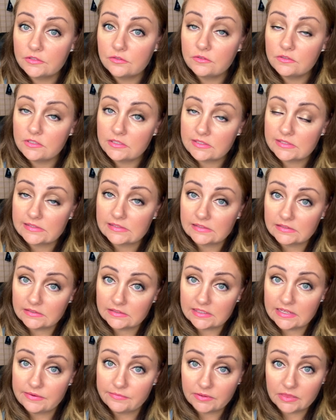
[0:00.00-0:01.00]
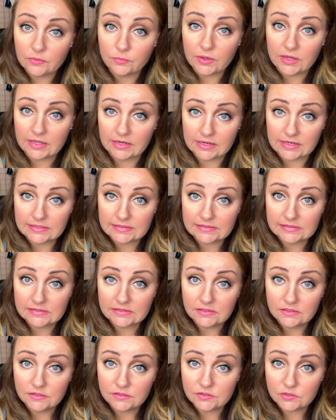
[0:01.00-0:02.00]
to just leave it the way it is.
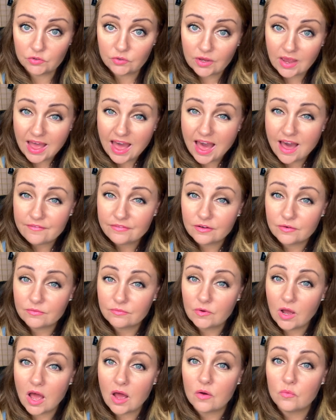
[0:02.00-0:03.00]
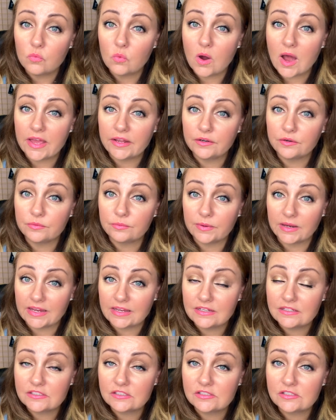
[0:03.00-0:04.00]
So you have a wider
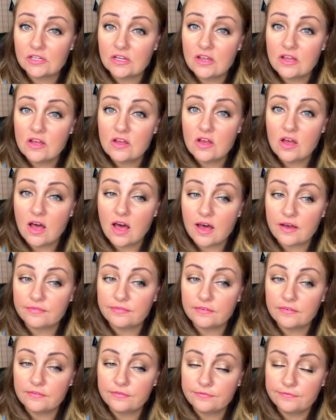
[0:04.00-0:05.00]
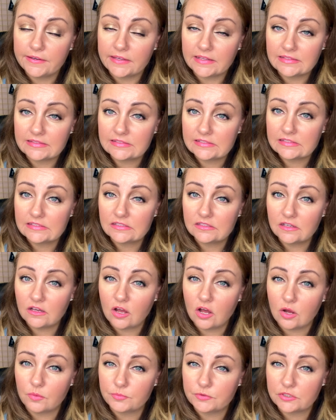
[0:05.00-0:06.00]
range of fits,
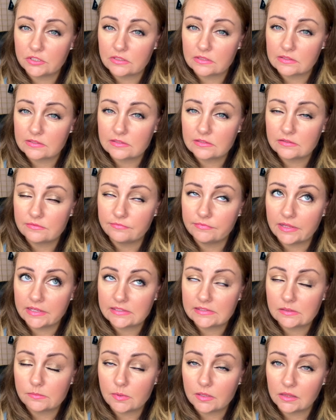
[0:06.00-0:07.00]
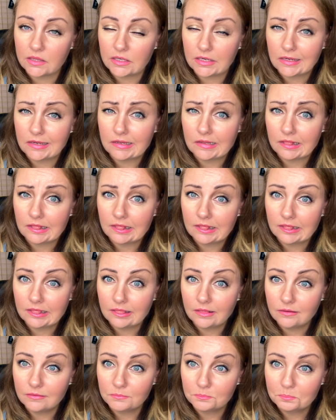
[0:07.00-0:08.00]
options, flexibility.
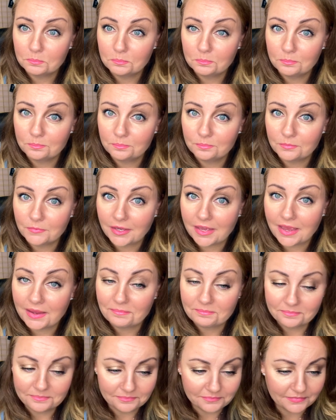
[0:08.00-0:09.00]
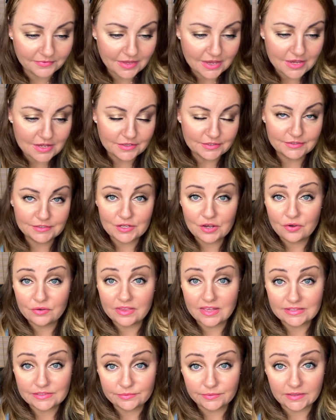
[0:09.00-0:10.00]
Okay, so
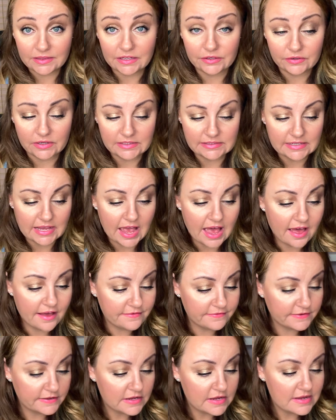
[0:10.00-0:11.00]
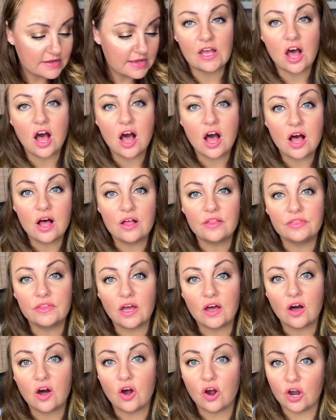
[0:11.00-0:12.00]
that's really great to have. On
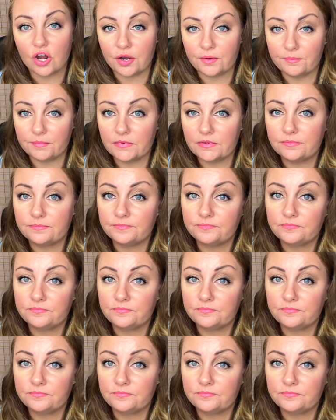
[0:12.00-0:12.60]
the arm,